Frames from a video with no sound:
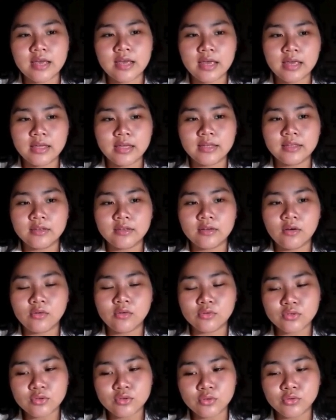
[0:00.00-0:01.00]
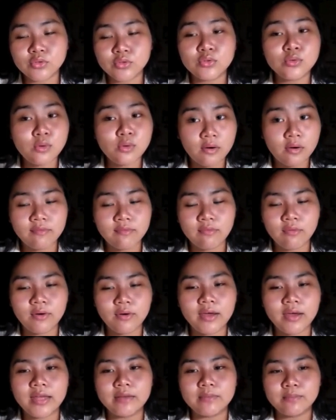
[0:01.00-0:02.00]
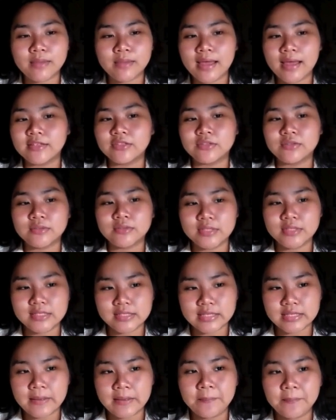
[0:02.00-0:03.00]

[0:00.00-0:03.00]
and also to avoid plagiarism.